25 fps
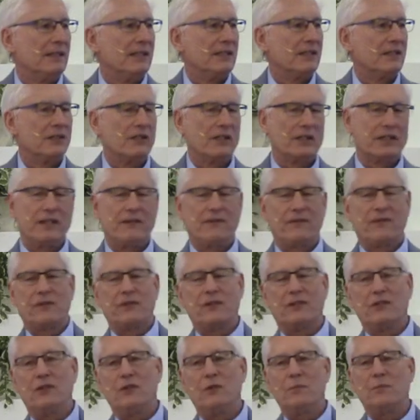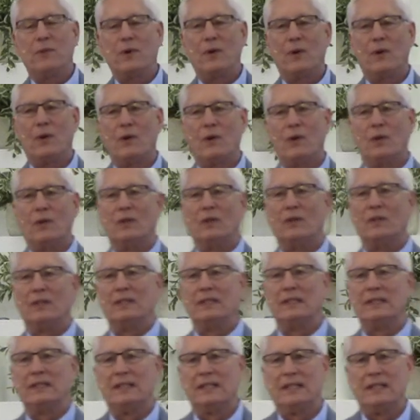It's looking for a loophole.
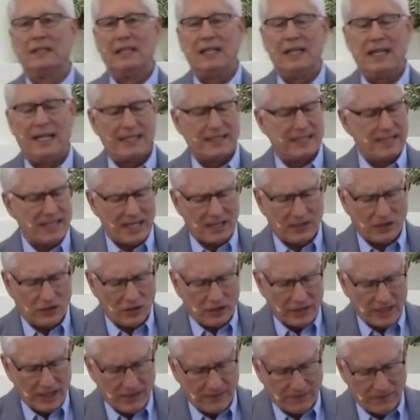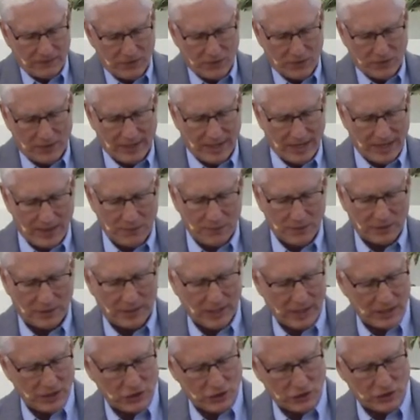It's not looking for a
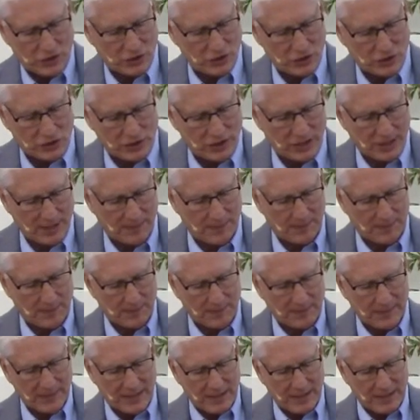relationship.